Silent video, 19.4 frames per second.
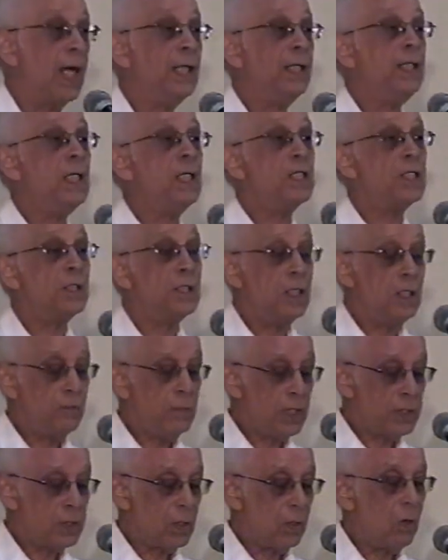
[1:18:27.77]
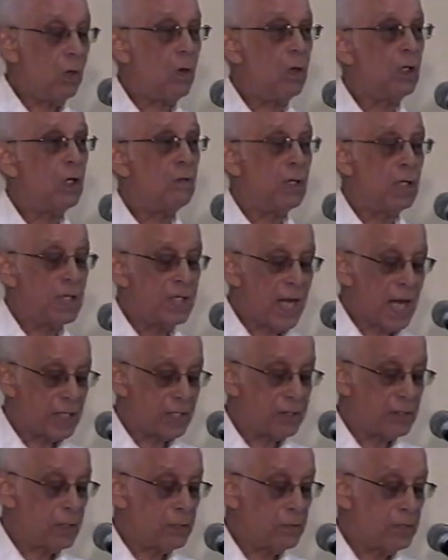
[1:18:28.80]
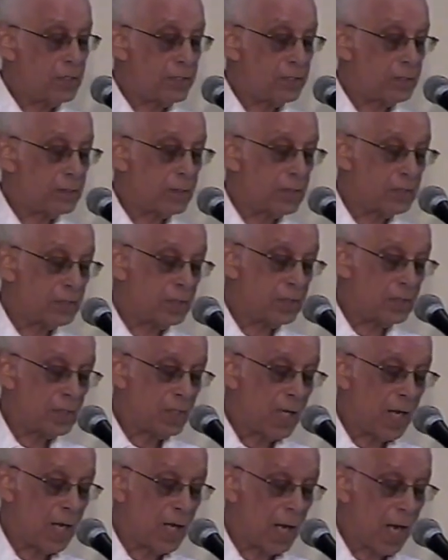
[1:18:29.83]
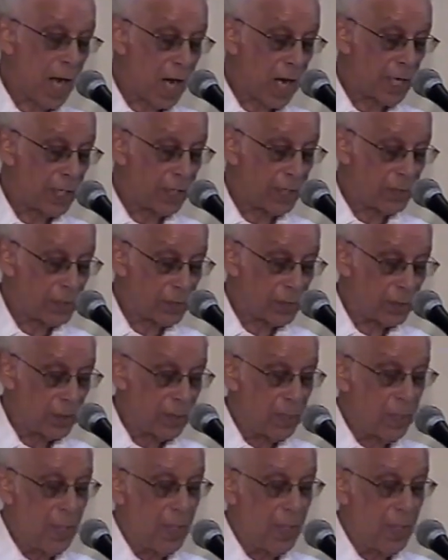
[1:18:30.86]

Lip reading: A nation in which all our natural resources are harnessed